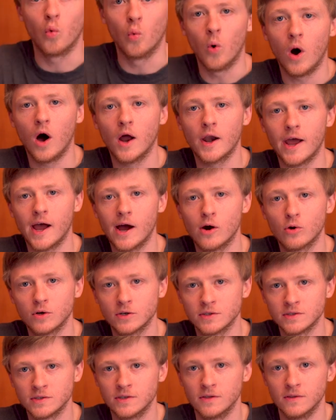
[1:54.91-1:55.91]
Watt
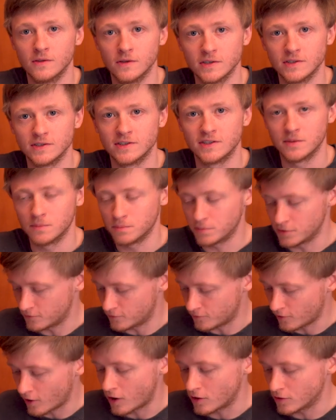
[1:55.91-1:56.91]
hours then simply
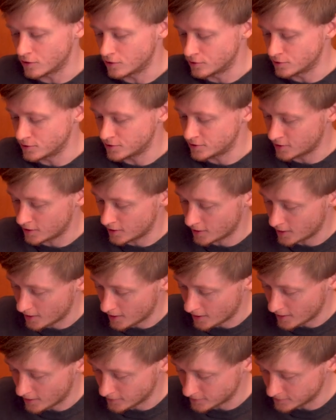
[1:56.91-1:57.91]
follows
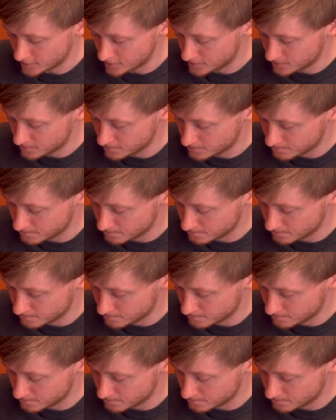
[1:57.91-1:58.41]
as